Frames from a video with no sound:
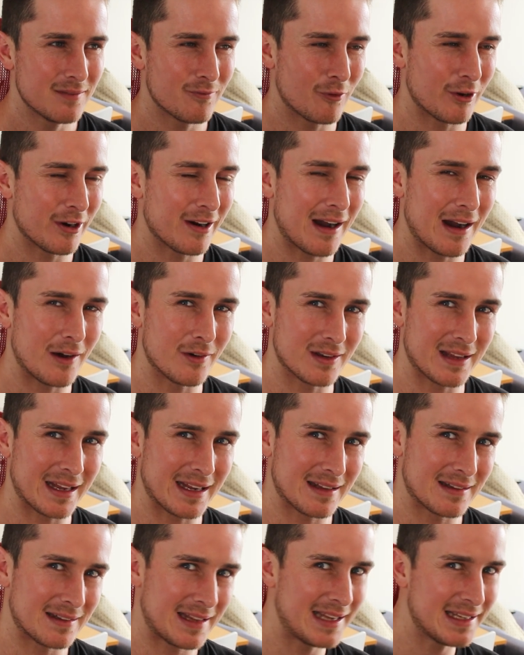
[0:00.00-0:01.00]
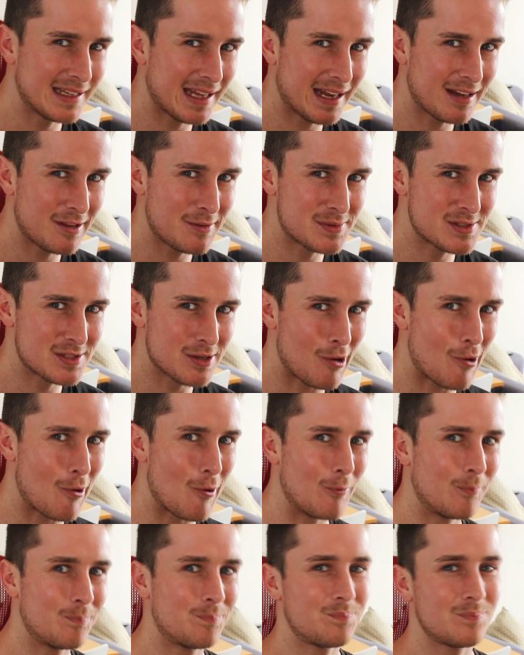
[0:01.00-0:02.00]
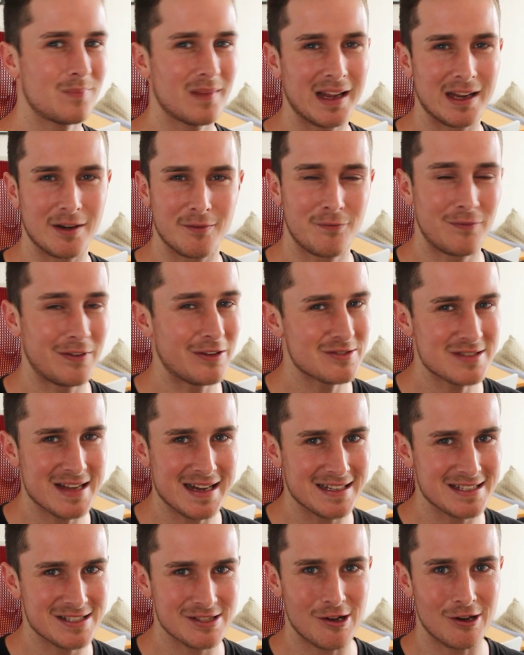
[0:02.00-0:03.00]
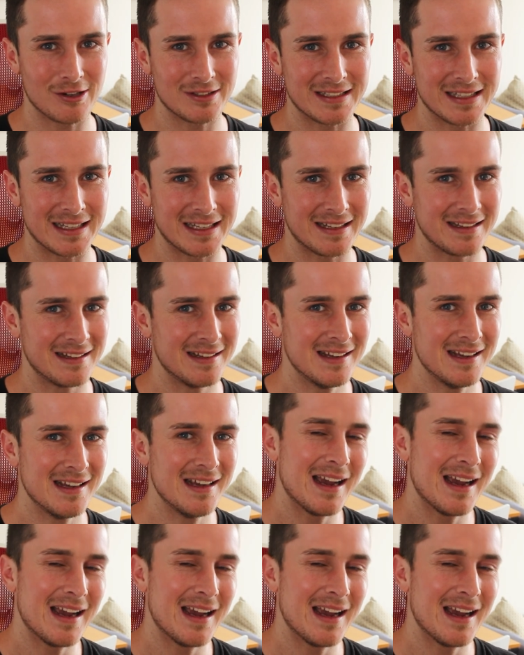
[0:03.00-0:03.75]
Where I would like land an alley-oop sole, it feels like it's locked in,